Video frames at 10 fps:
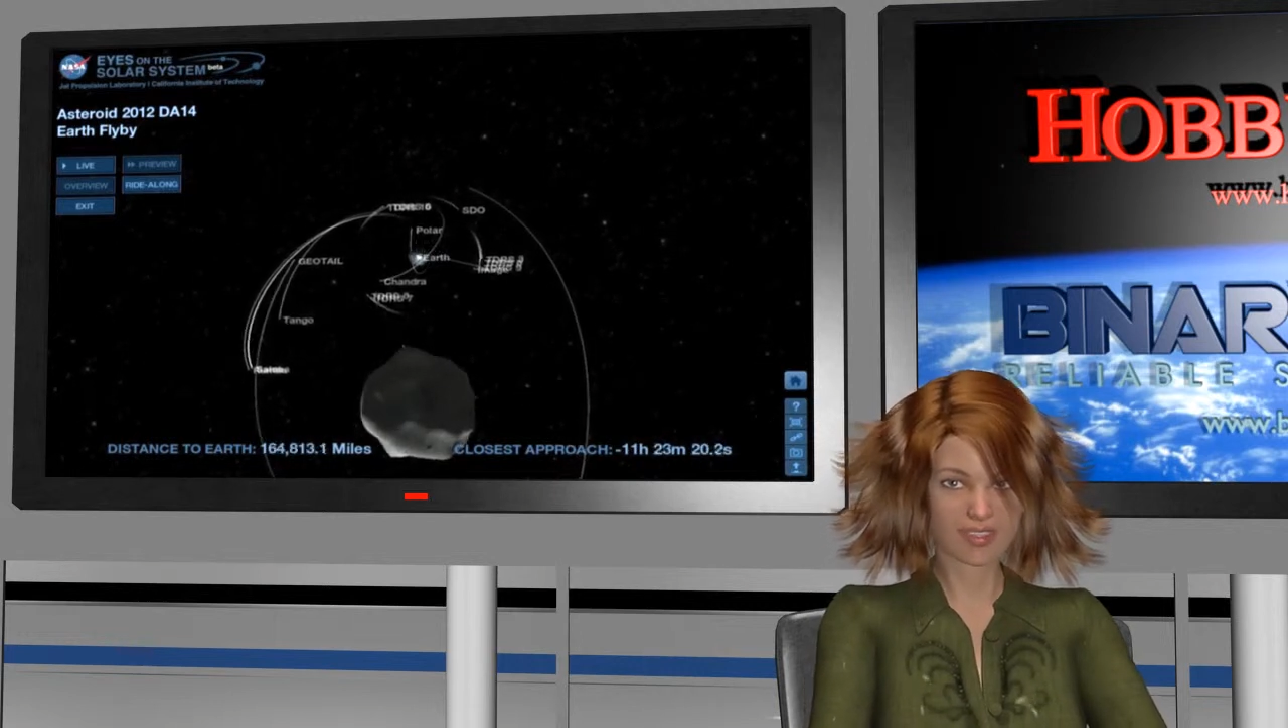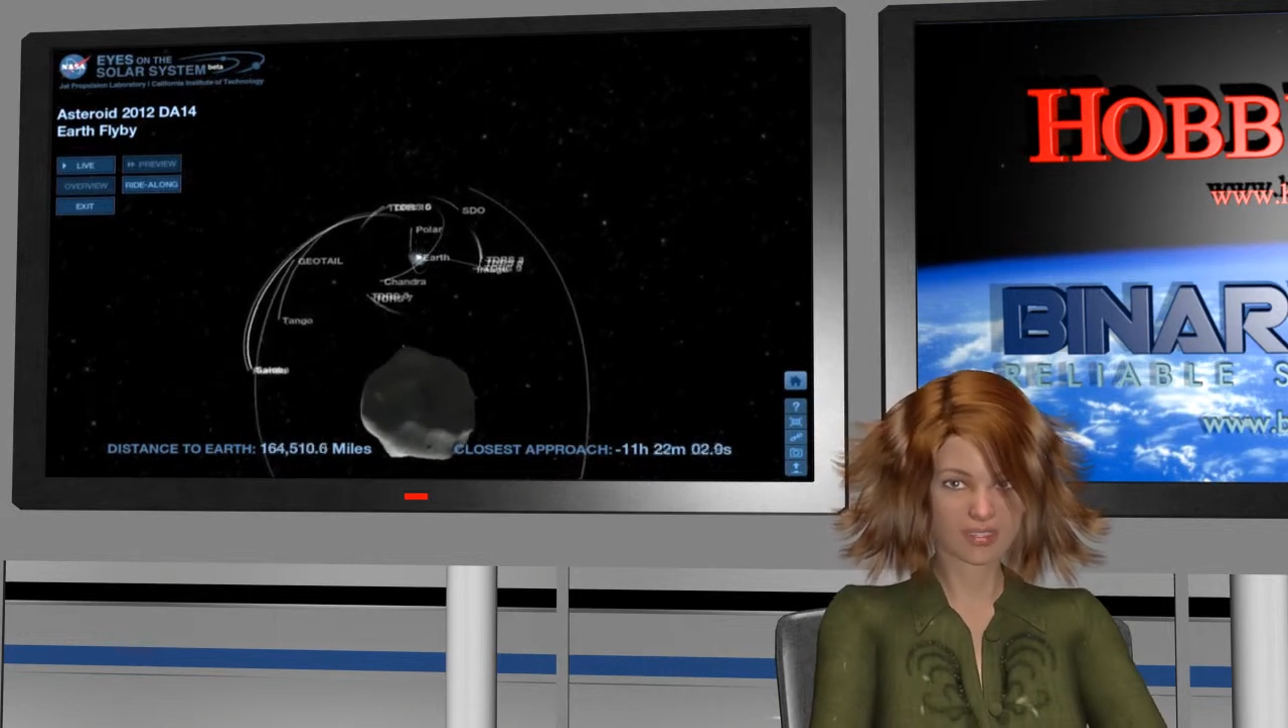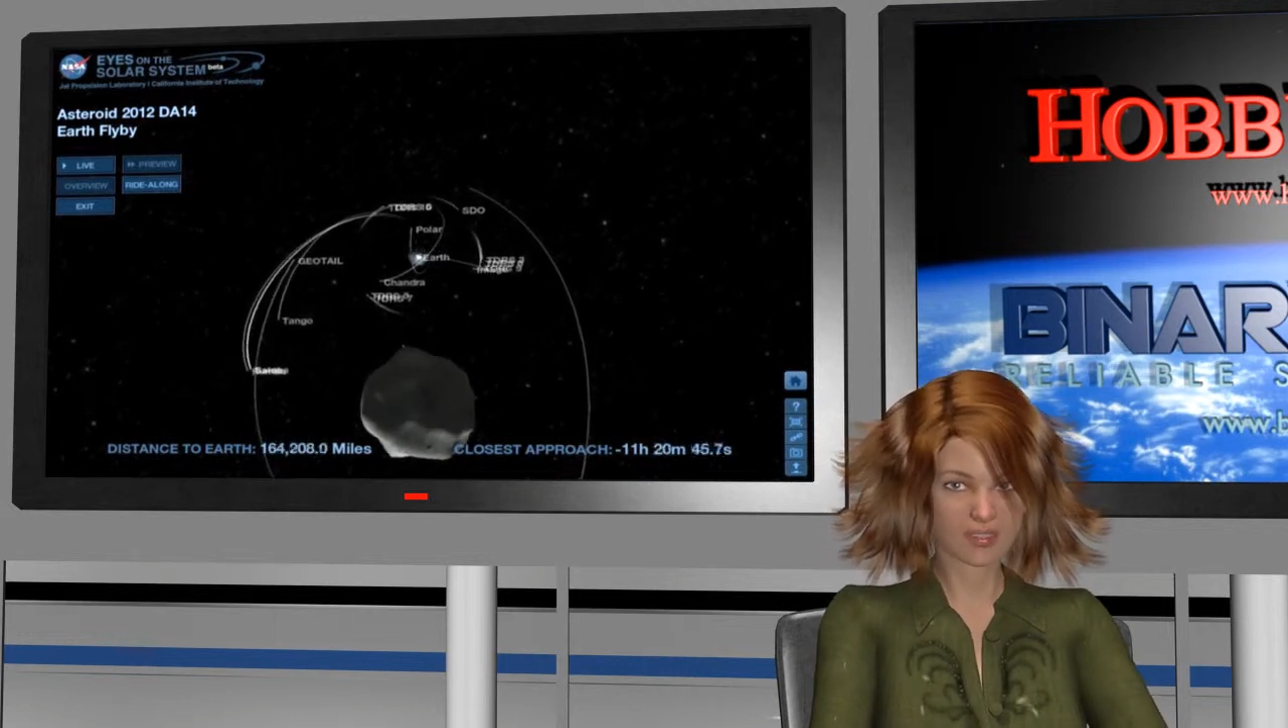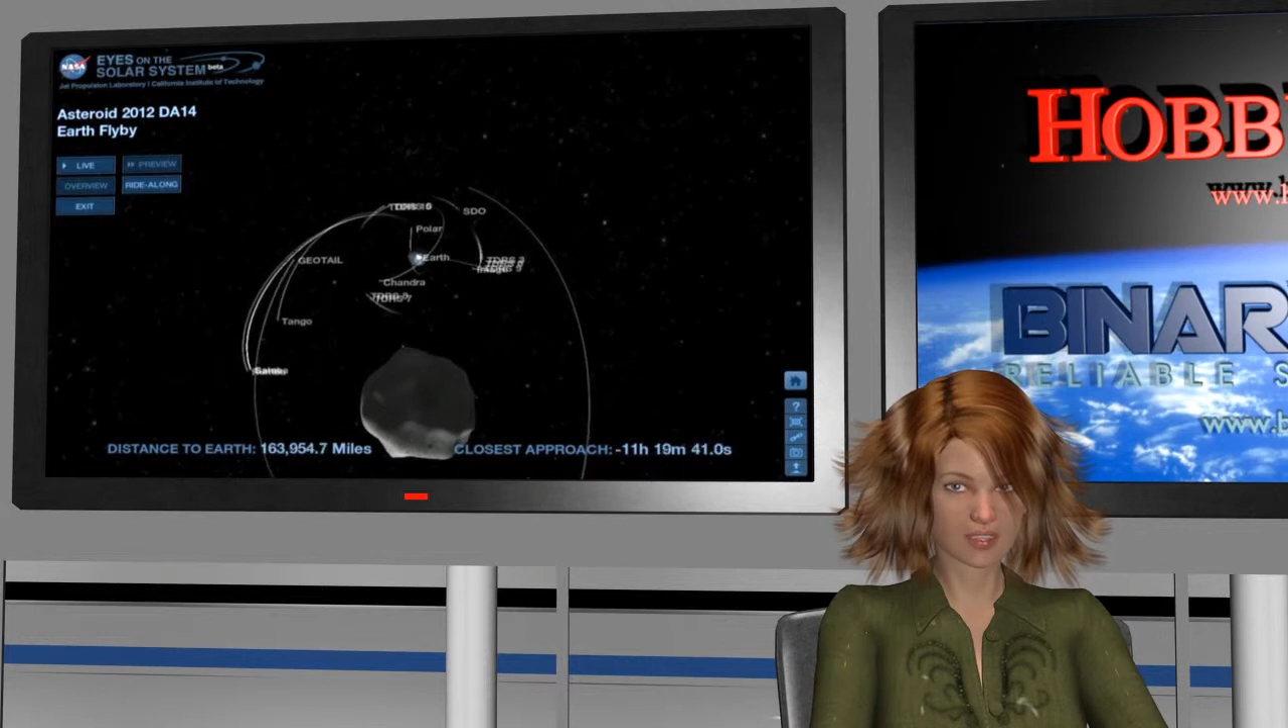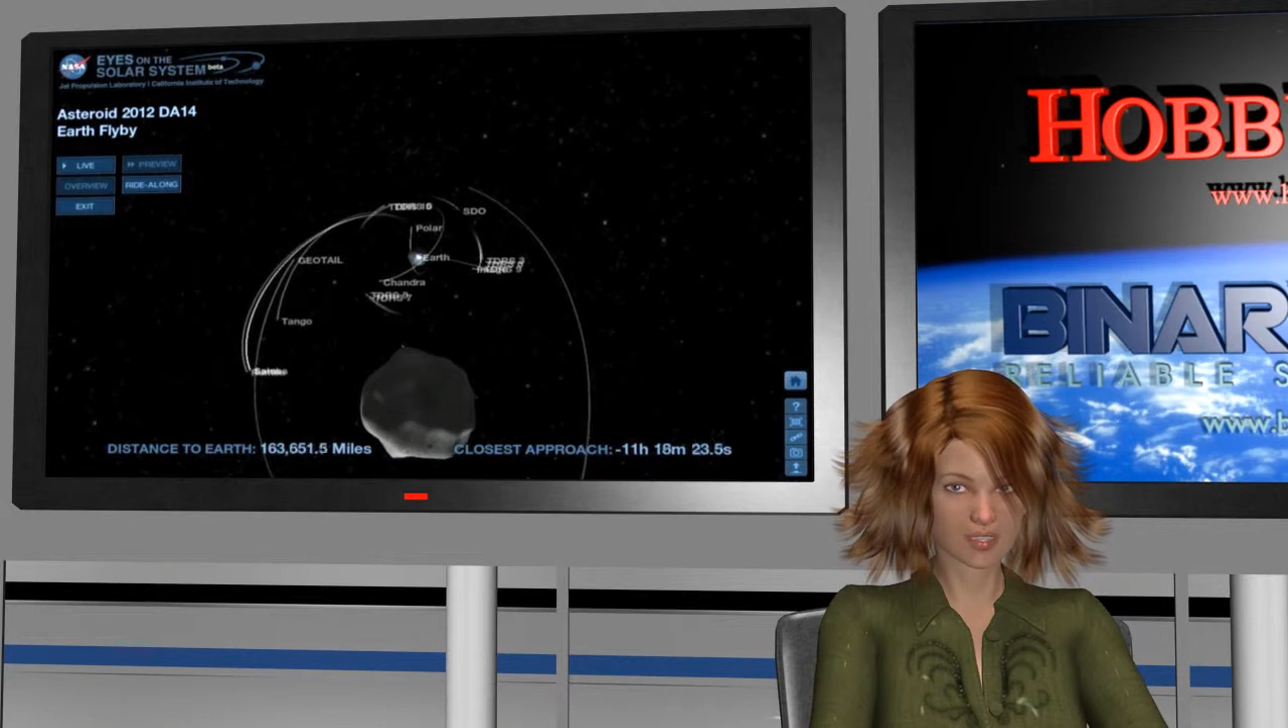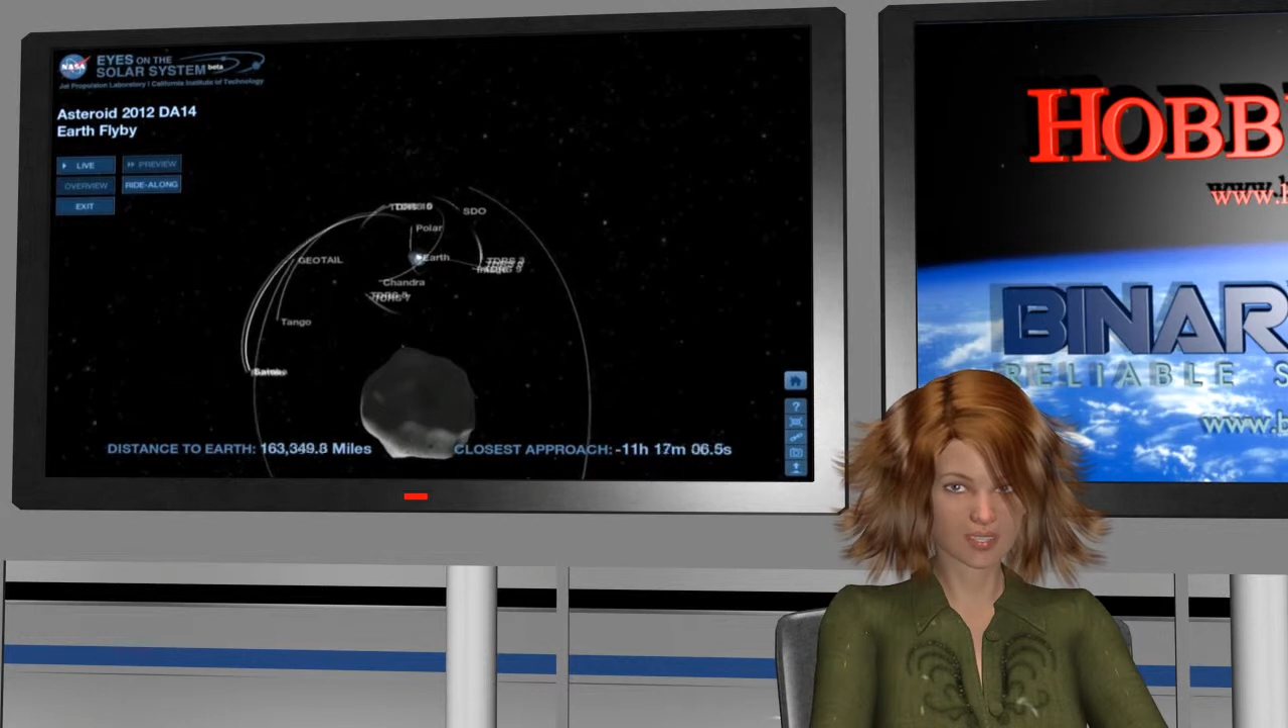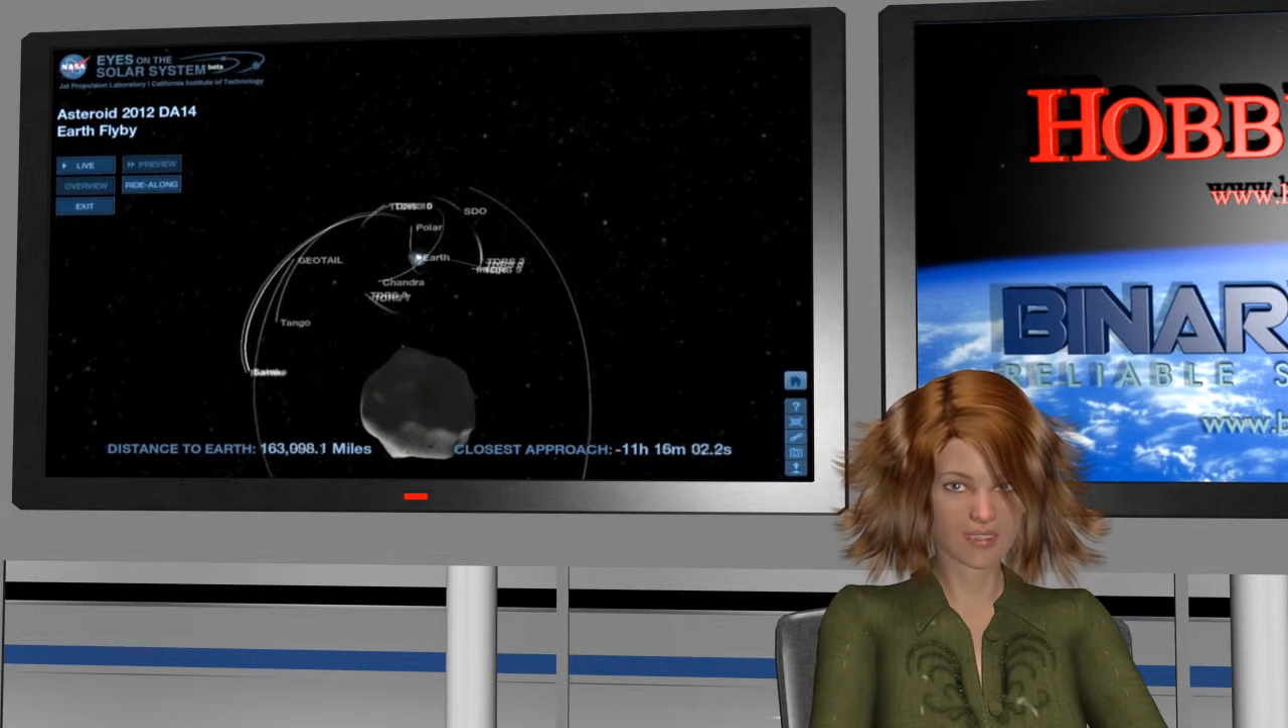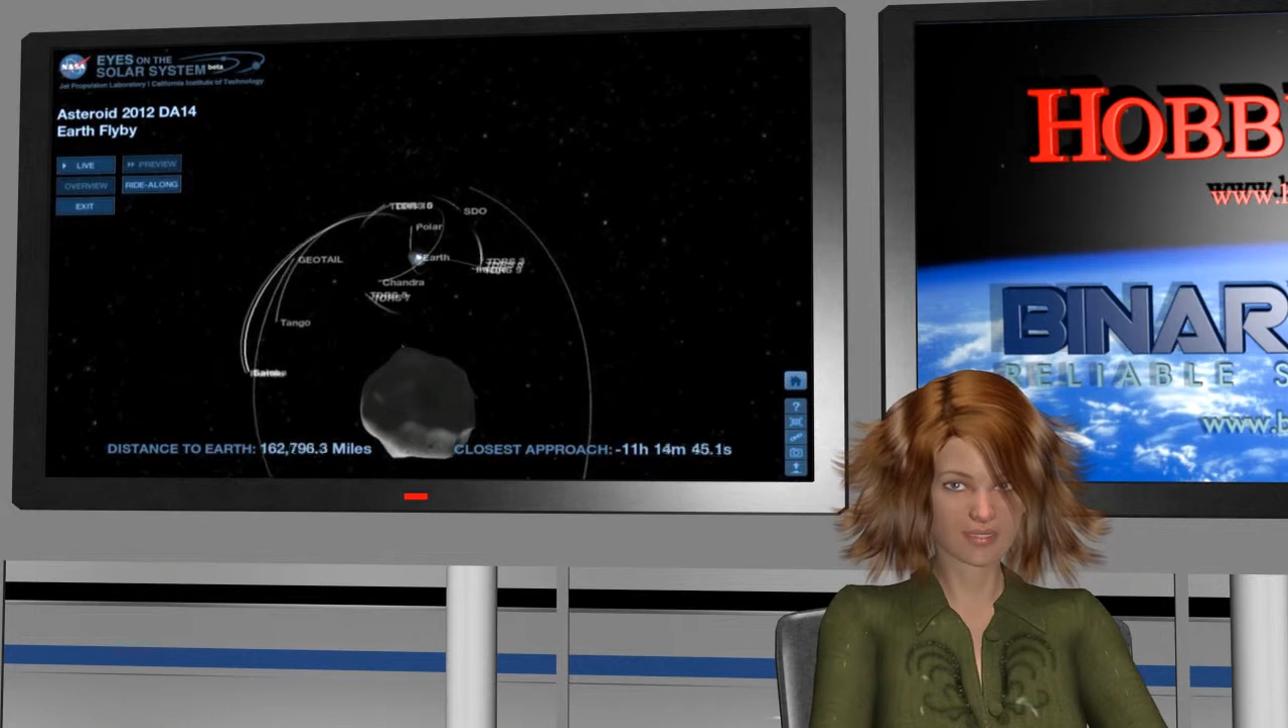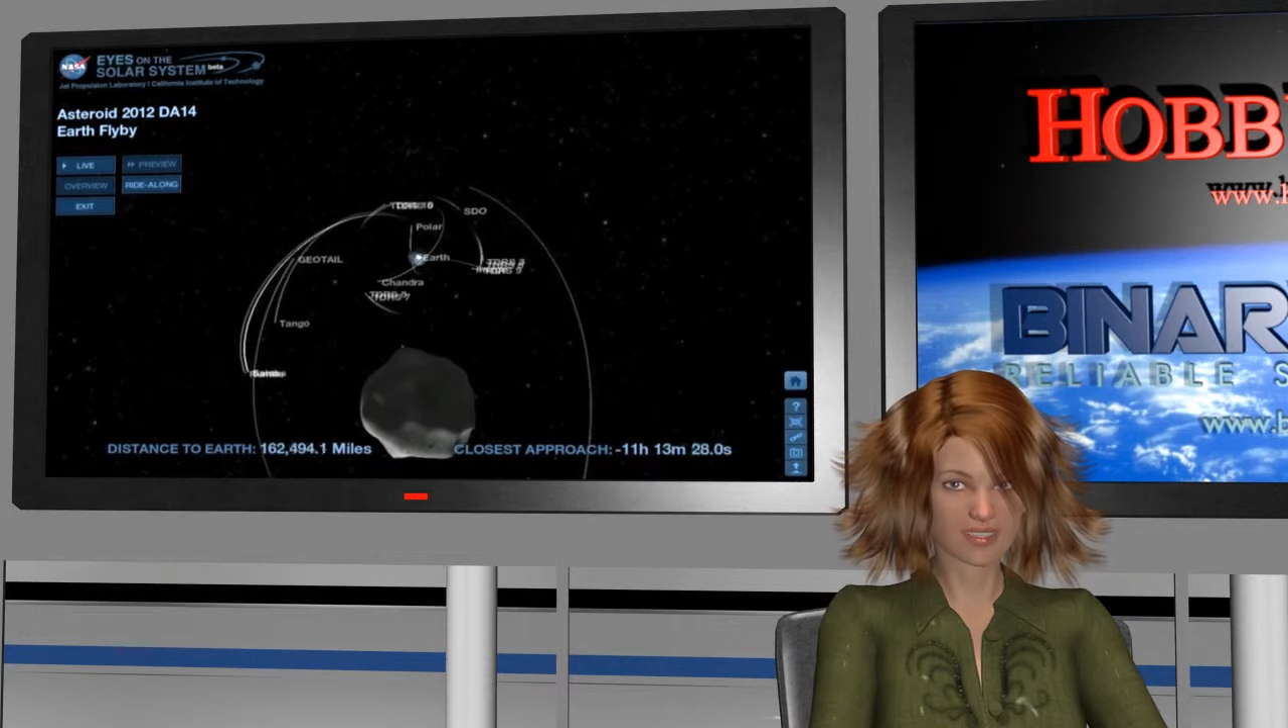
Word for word: asteroids of